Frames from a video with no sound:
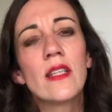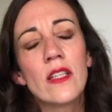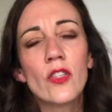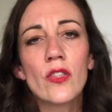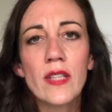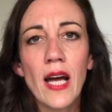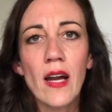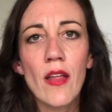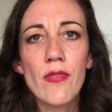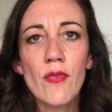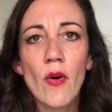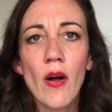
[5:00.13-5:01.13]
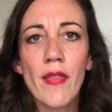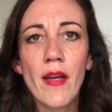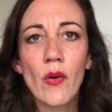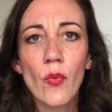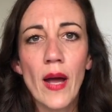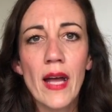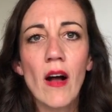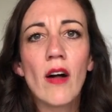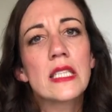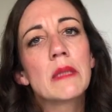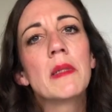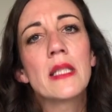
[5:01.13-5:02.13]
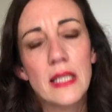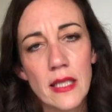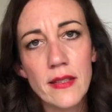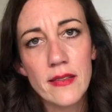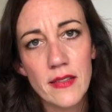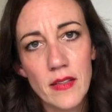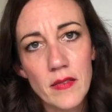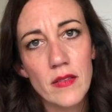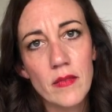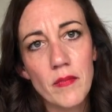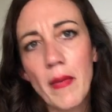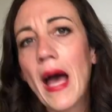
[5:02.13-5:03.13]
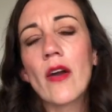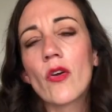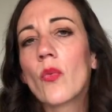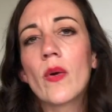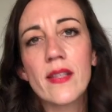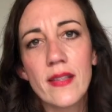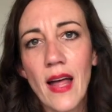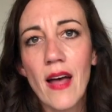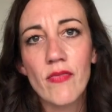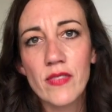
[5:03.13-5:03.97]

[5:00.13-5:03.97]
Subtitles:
you can kind of throw all that away. Ultimately, it doesn't matter. What's left